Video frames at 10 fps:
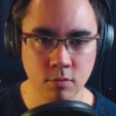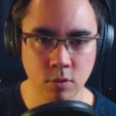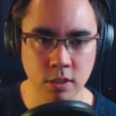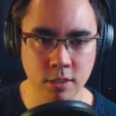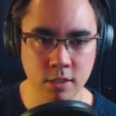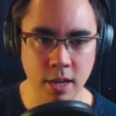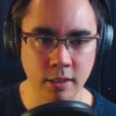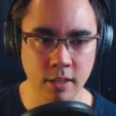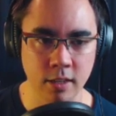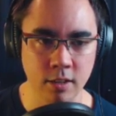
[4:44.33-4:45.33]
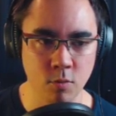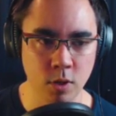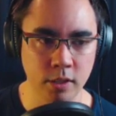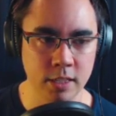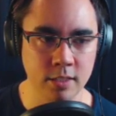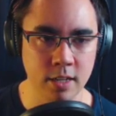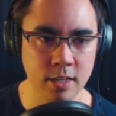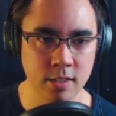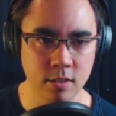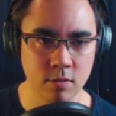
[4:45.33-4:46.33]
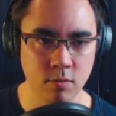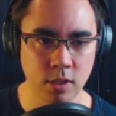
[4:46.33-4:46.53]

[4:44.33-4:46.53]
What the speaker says: It's just like what this is.